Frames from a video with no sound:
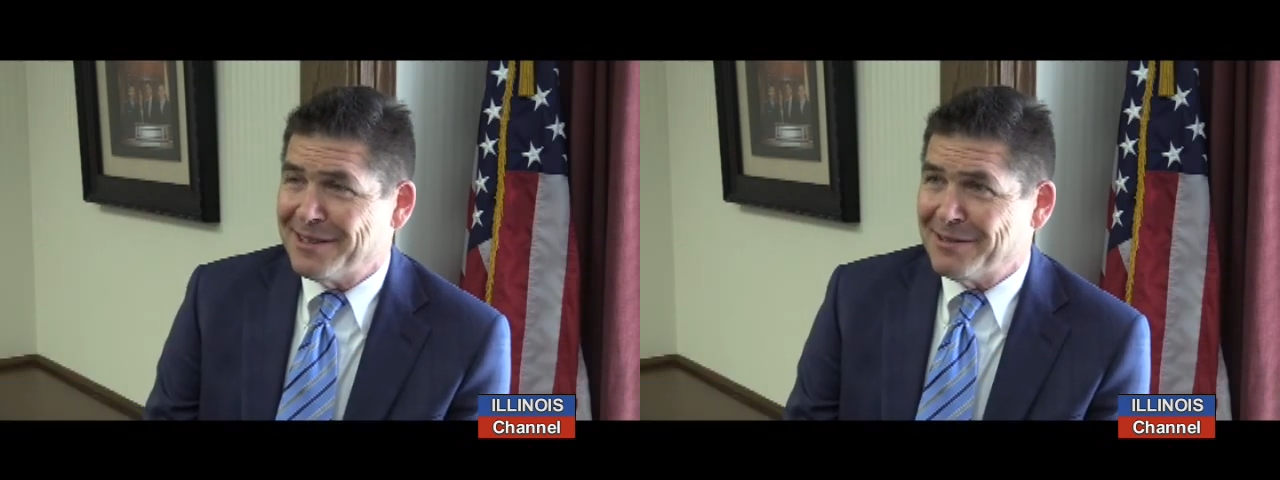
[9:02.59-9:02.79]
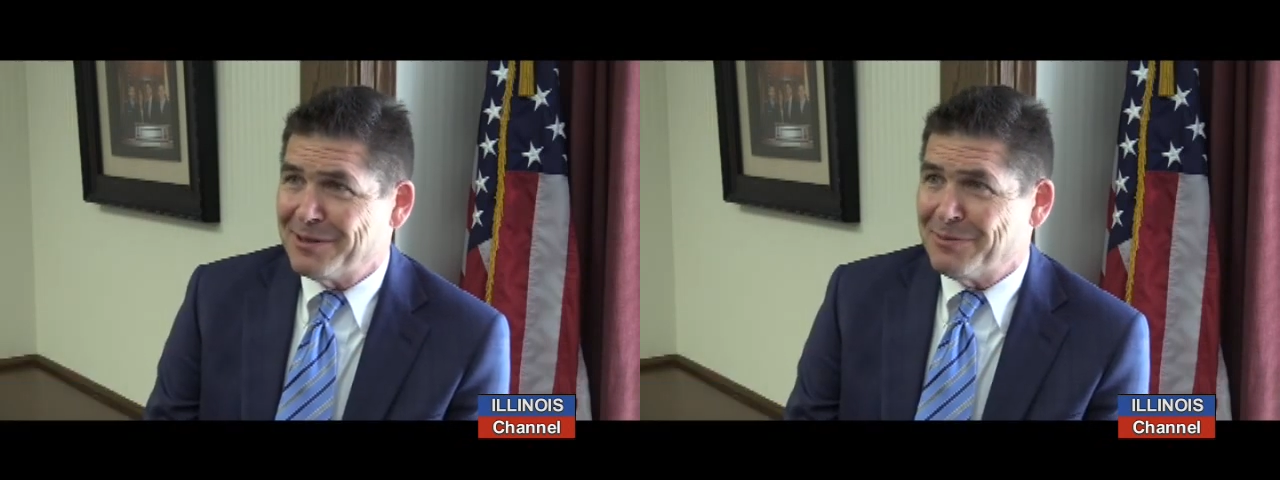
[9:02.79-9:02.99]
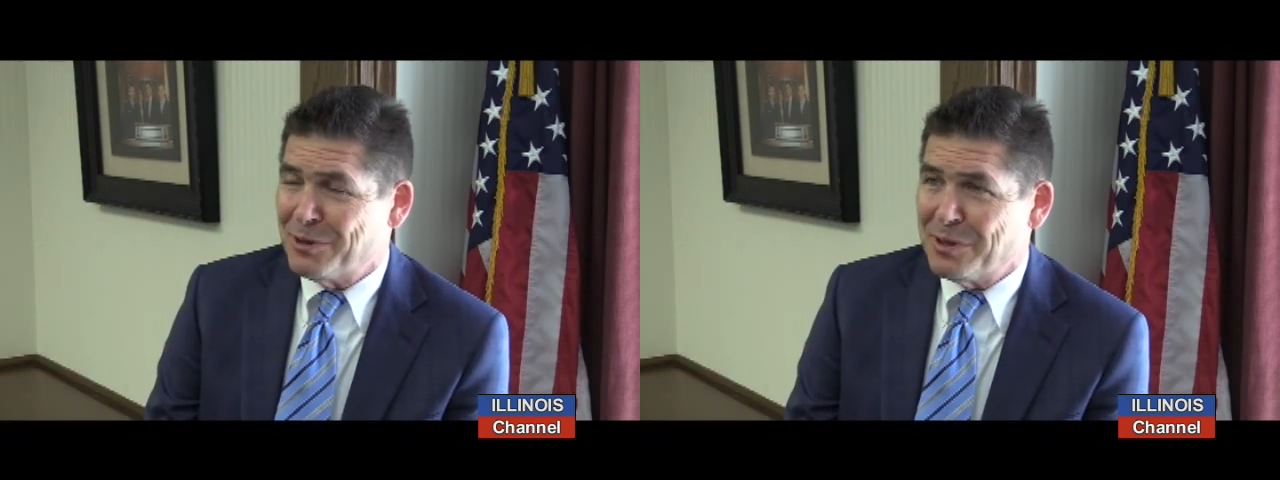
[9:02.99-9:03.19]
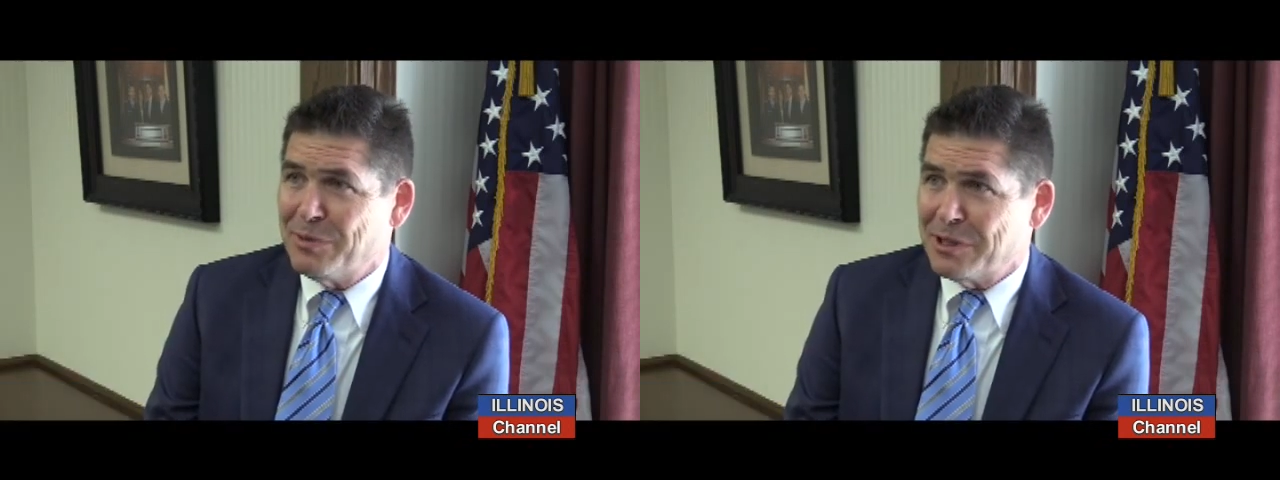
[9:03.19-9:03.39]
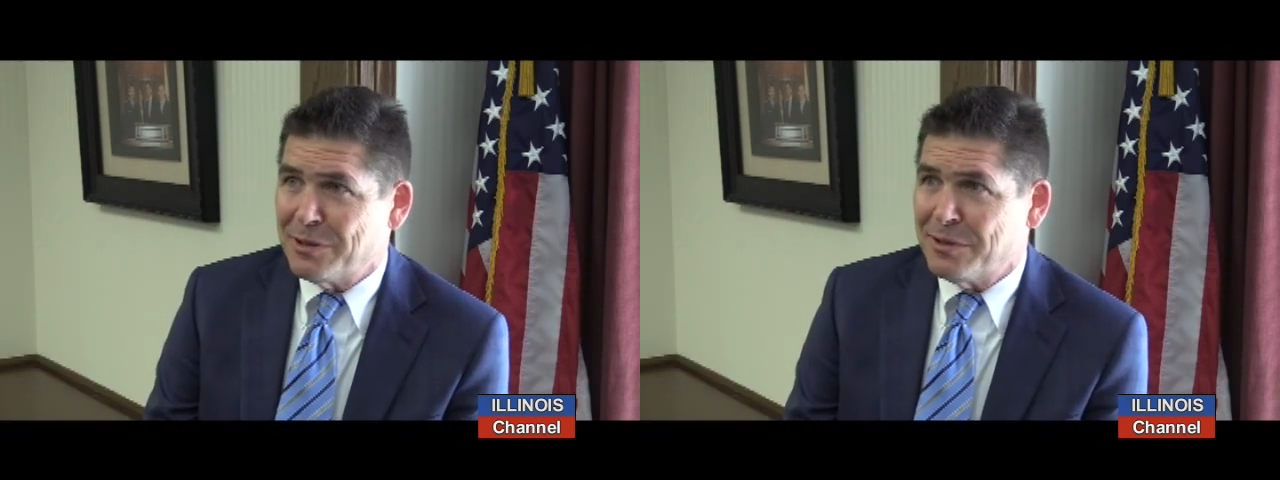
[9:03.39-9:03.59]
that wouldn't have
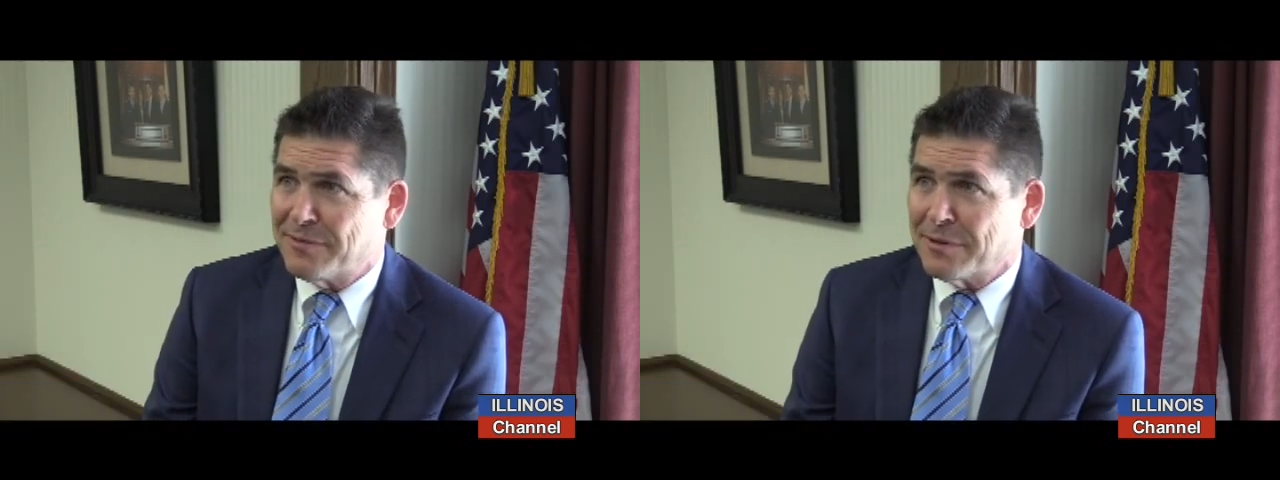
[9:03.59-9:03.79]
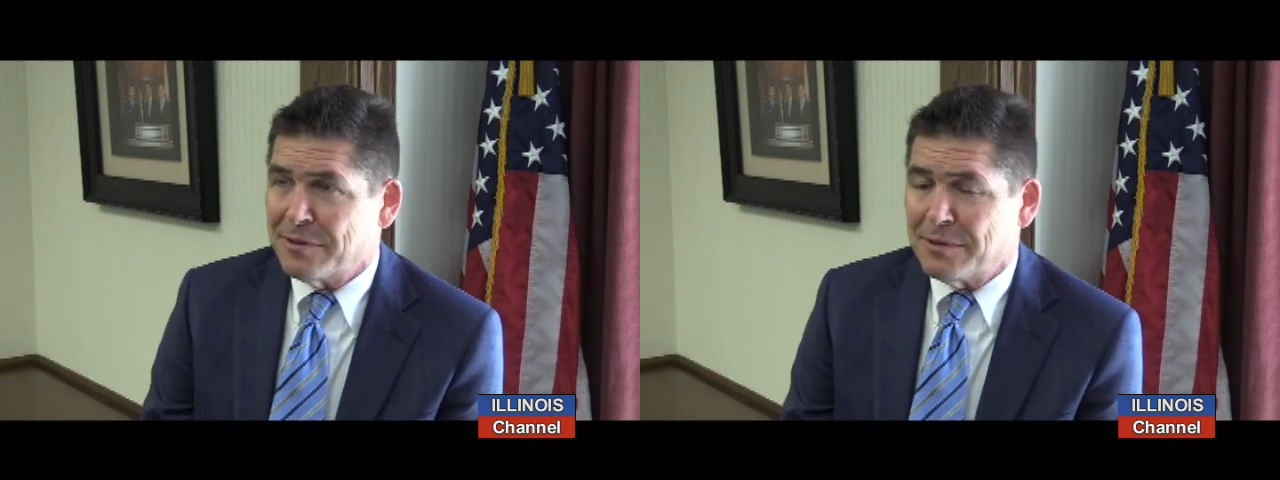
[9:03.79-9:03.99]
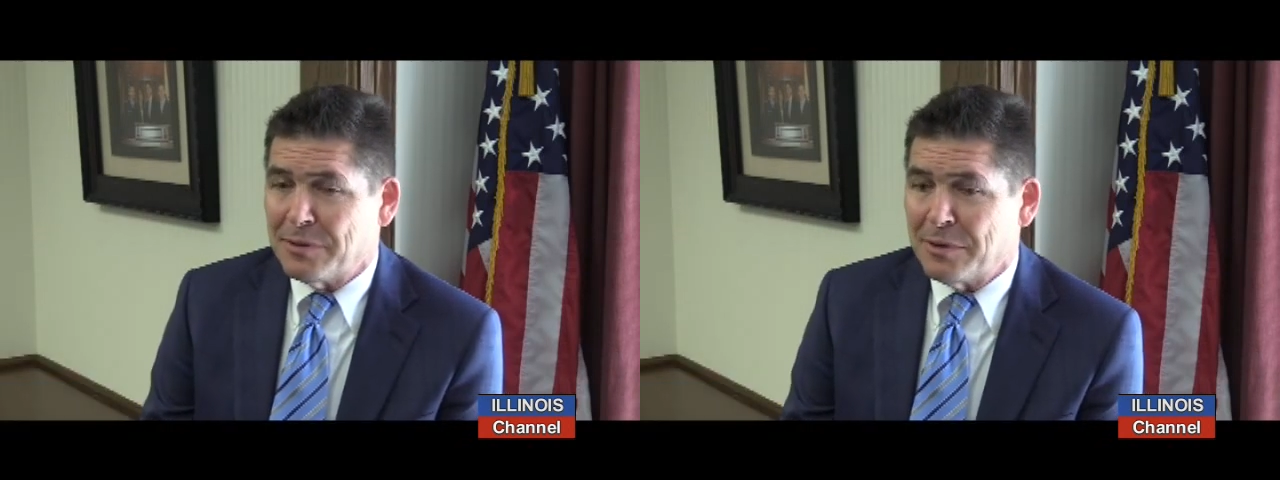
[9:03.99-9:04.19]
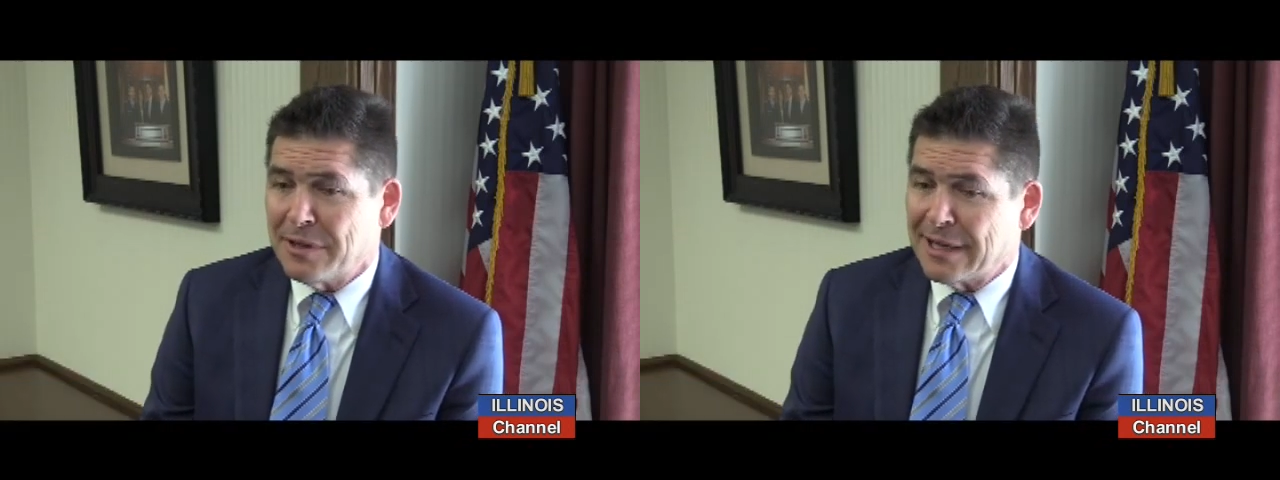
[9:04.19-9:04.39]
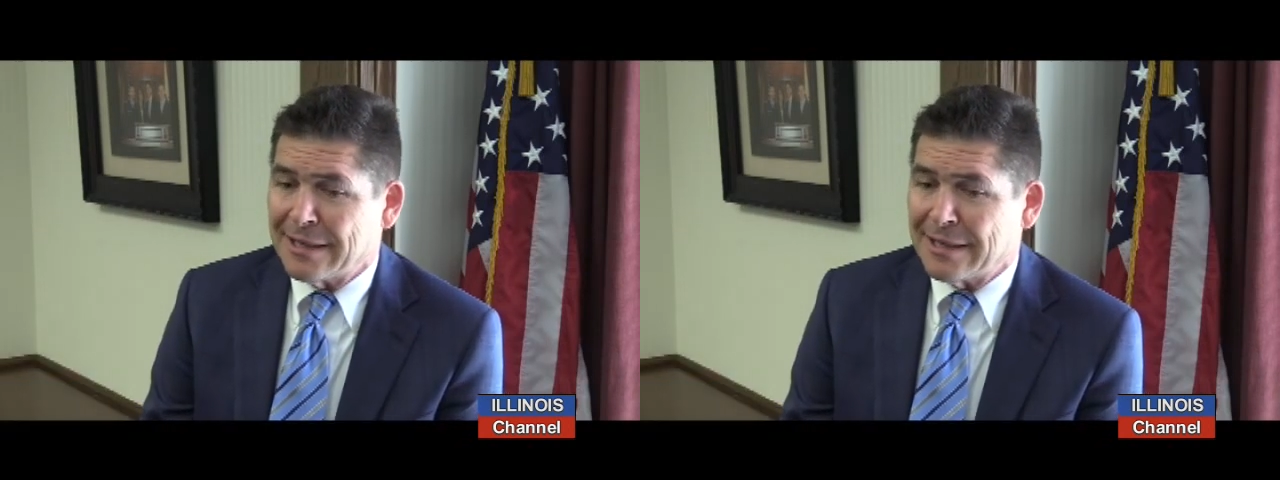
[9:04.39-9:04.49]
been good for Illinois. I,